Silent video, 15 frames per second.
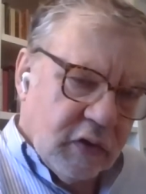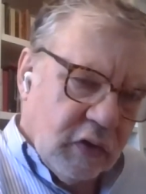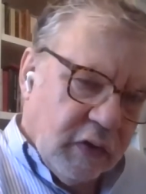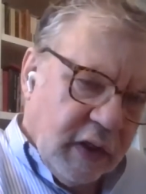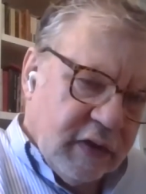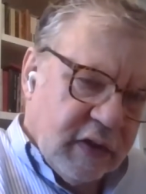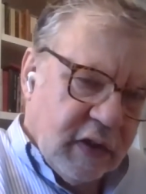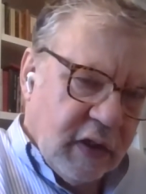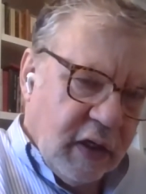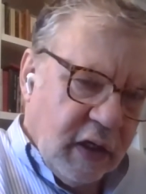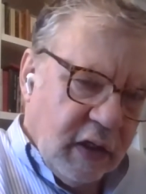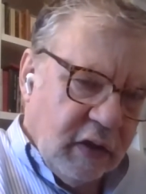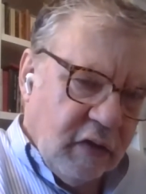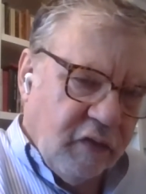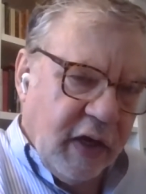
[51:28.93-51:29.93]
So that's the
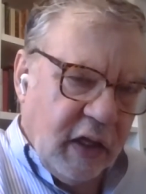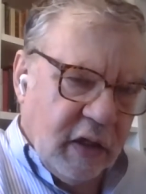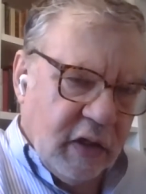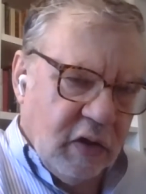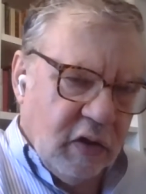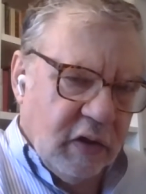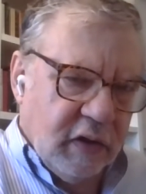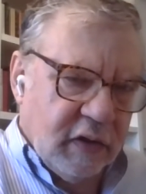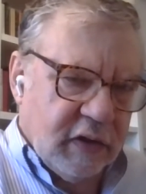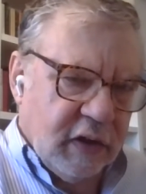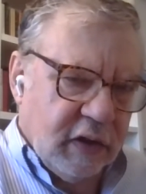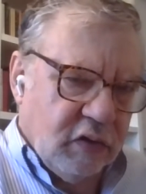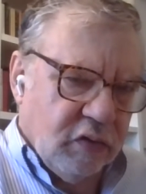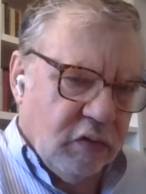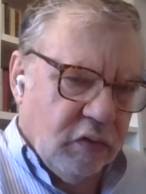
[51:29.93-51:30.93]
kind of calculus
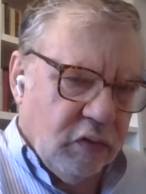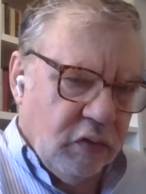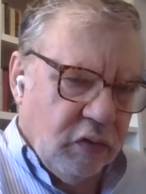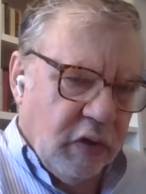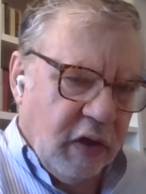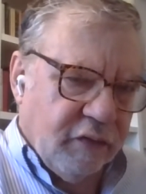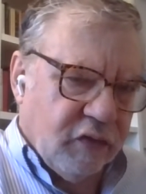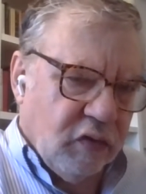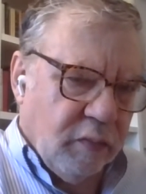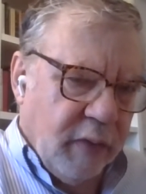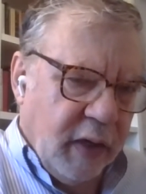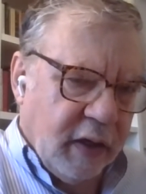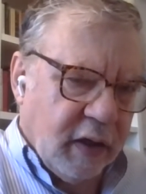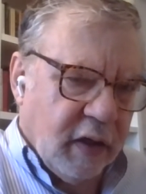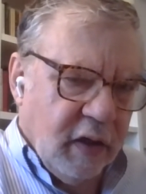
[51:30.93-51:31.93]
that you, you have to
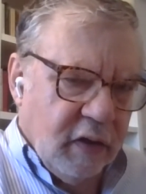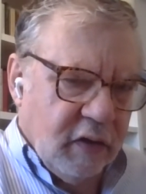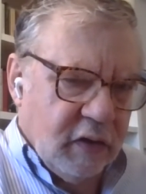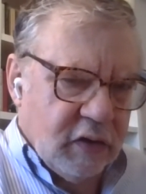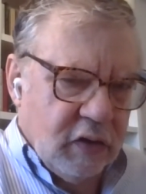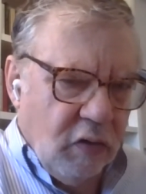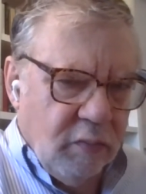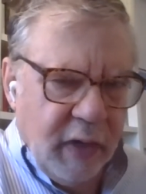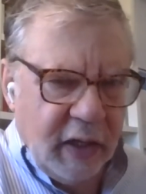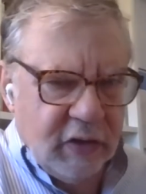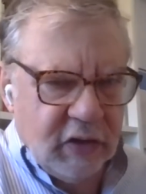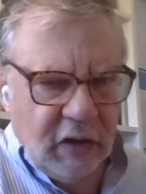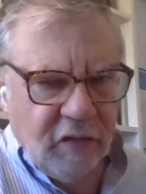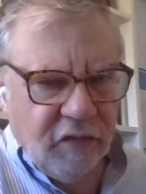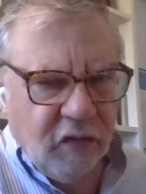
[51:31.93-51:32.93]
make. There's no
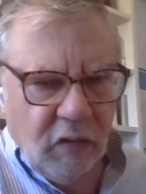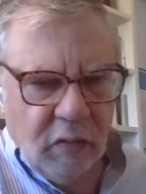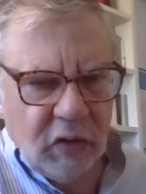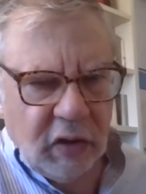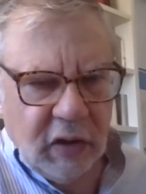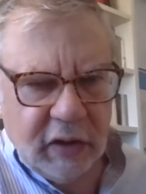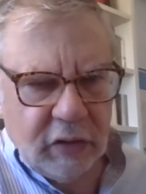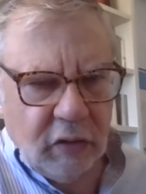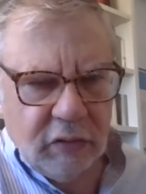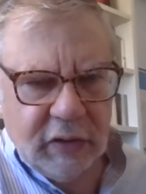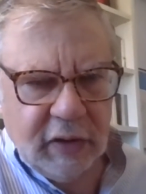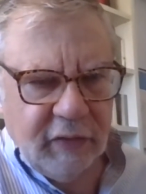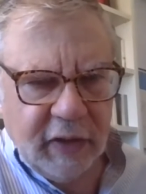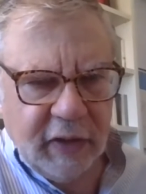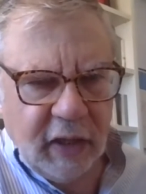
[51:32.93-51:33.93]
magic formula. I
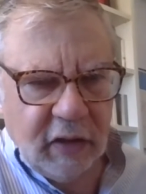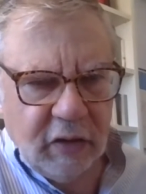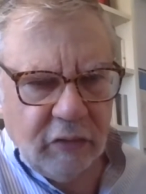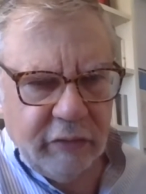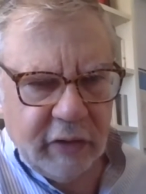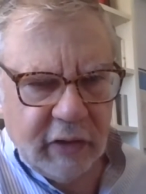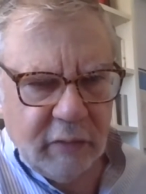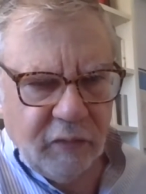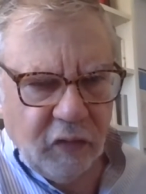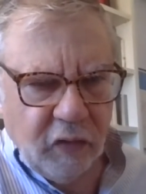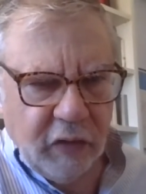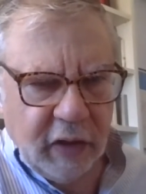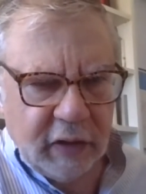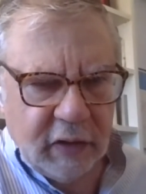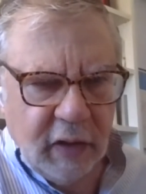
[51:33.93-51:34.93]
don't have an algorithm
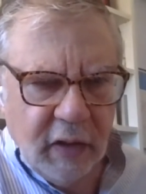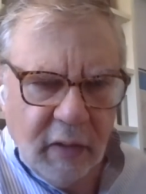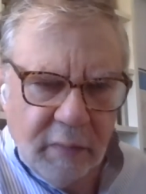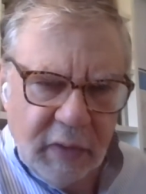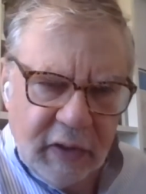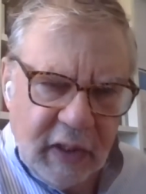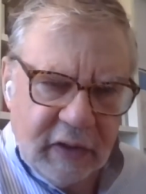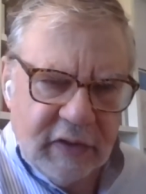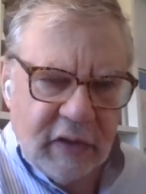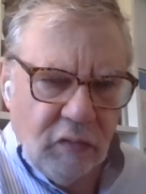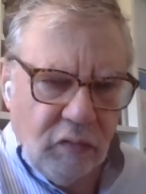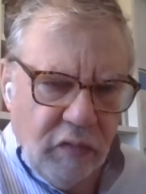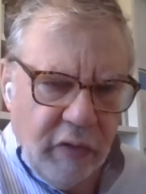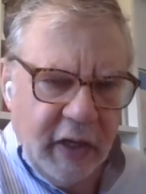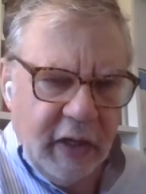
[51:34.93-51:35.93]
for that, but that's
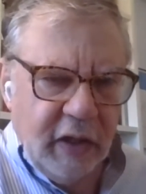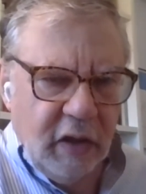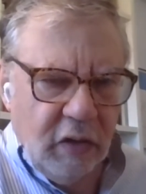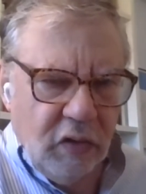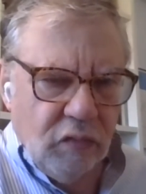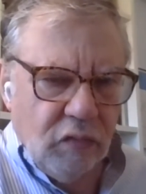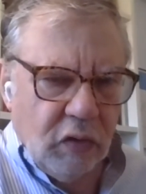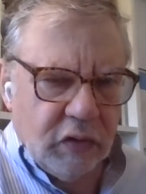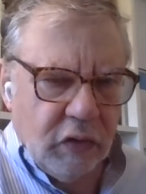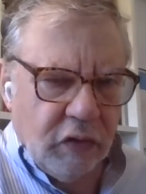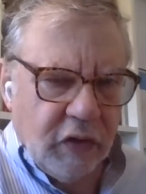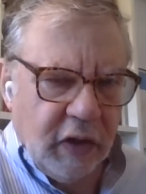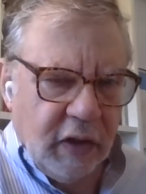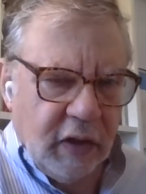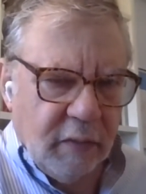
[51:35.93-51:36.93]
the way you want
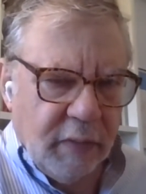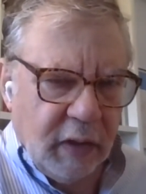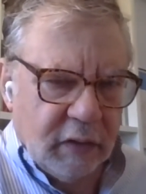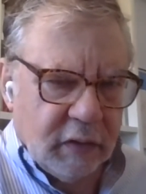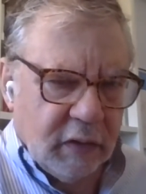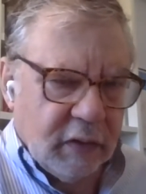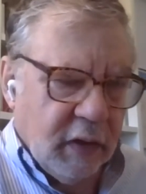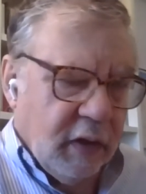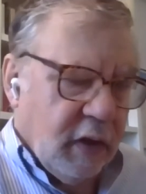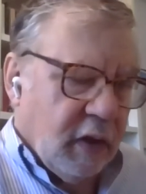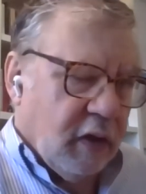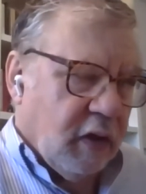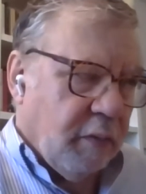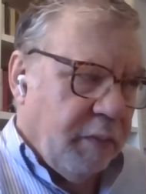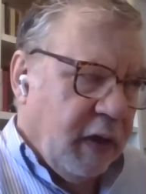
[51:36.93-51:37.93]
to think about it.
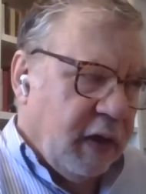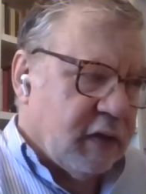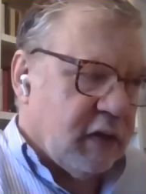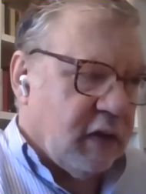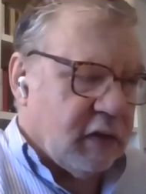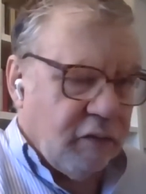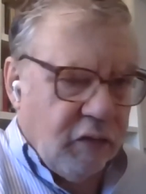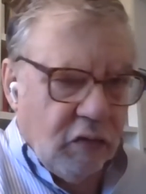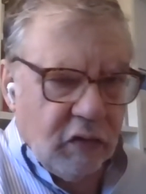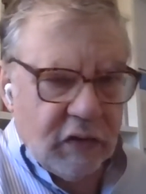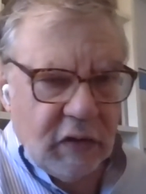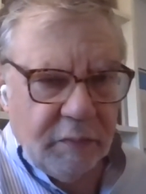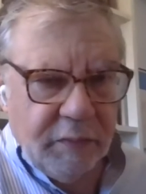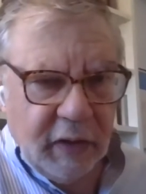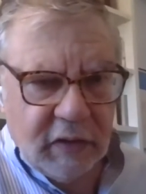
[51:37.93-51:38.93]
The best is, of
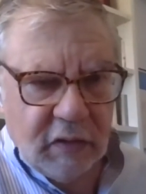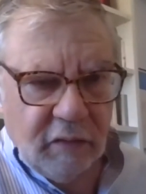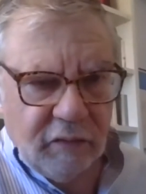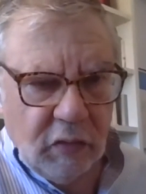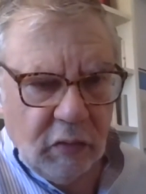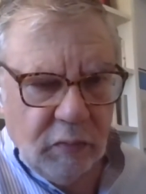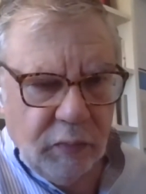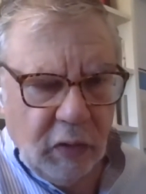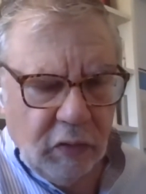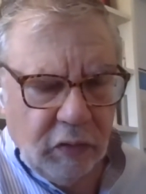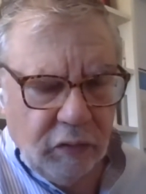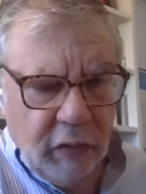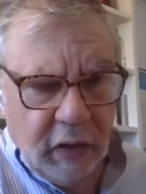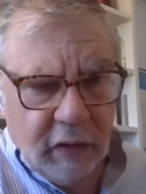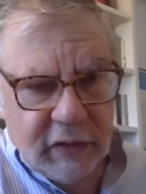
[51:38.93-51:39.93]
course, the best of the,
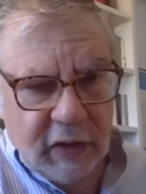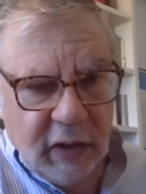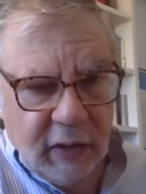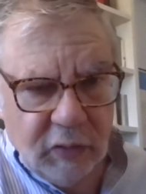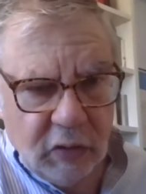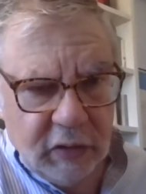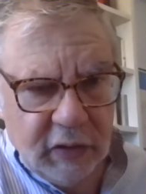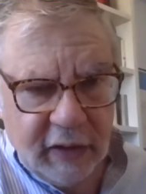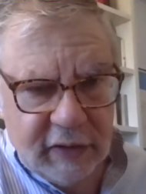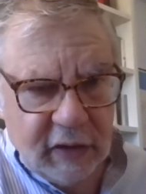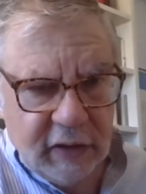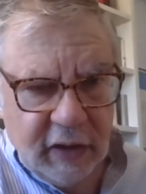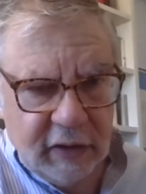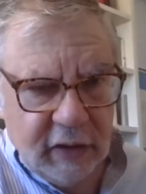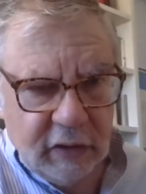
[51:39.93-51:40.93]
both worlds, and I'm not
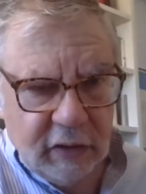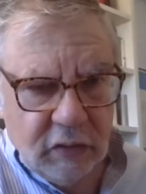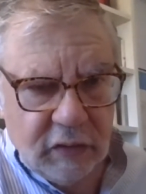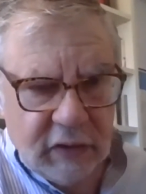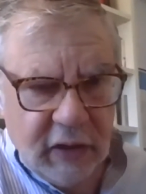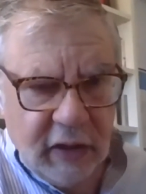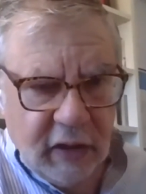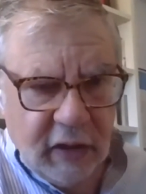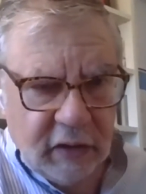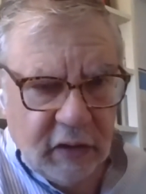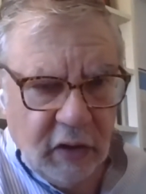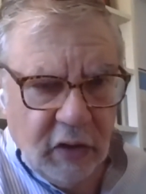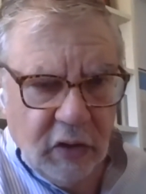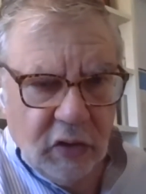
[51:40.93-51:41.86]
hesitating to say that.